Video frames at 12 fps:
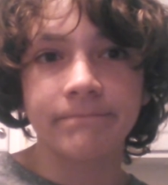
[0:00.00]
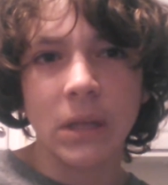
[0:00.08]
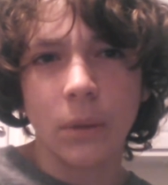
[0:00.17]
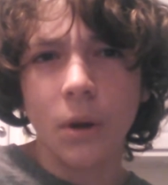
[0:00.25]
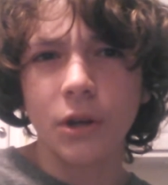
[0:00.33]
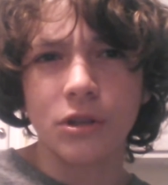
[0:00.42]

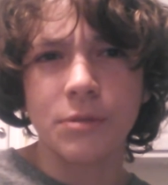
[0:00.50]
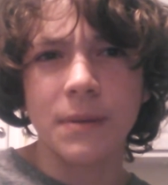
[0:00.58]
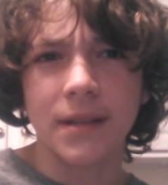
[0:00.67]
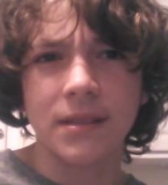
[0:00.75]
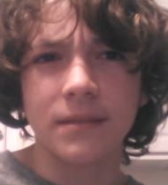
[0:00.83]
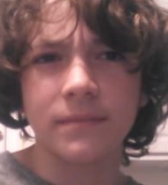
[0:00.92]
you are
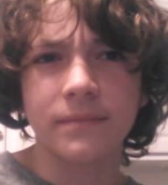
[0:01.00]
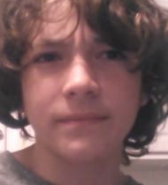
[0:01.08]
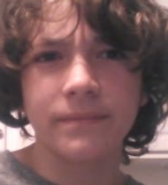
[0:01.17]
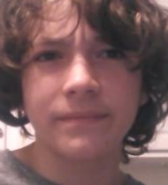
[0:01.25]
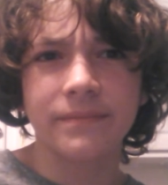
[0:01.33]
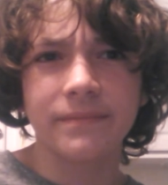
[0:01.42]
douchebags, and
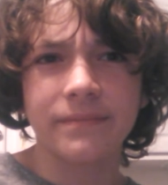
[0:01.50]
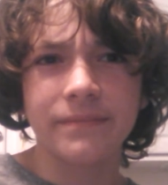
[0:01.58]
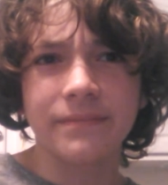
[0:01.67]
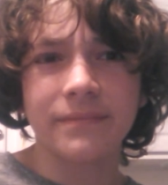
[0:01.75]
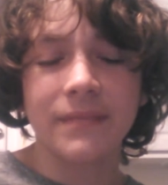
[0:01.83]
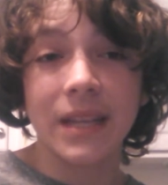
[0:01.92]

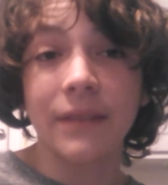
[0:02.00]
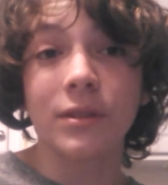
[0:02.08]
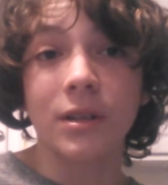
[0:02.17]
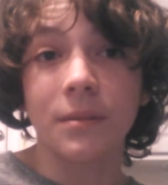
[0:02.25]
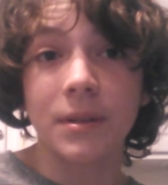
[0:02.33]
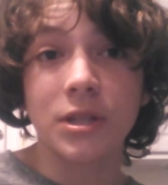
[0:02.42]
if
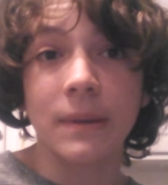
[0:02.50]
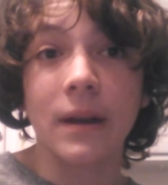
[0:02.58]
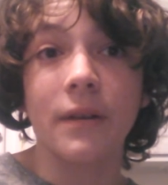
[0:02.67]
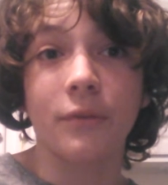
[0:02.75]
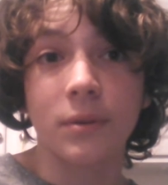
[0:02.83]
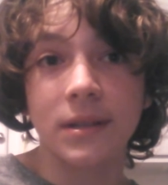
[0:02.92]
you're gonna bitch
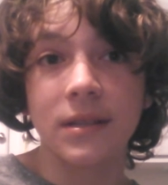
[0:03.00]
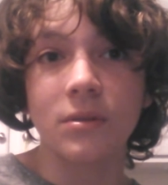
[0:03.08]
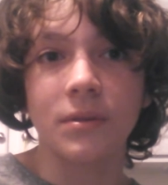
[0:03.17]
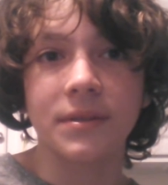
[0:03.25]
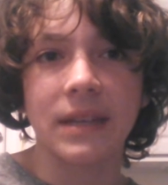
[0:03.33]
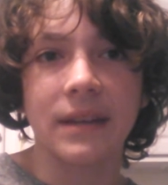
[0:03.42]
about a
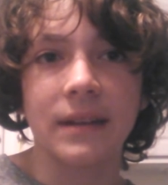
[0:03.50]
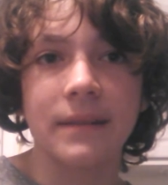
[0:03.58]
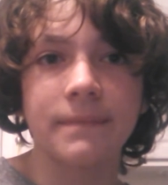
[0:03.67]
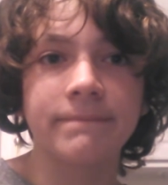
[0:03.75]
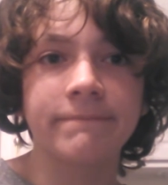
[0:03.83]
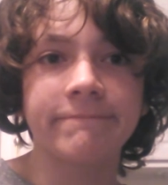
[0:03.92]
14-year-old saying it,